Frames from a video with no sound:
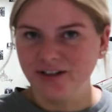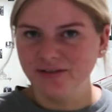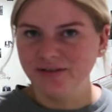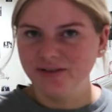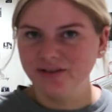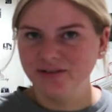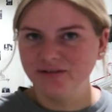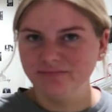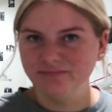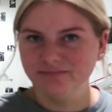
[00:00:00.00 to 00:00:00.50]
I
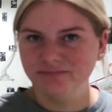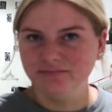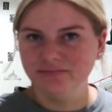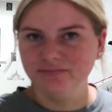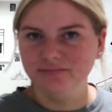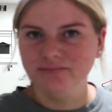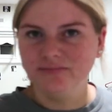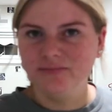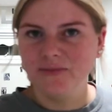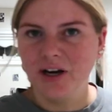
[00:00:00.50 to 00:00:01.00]
would
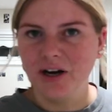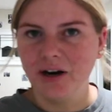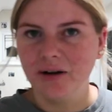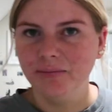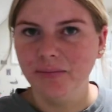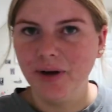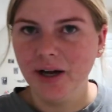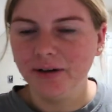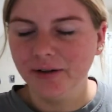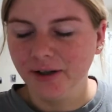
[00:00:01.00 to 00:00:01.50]
get
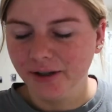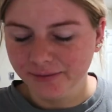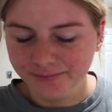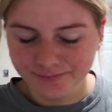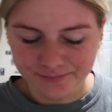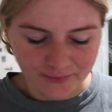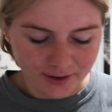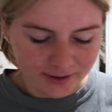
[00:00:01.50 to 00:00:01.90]
up. I don't know.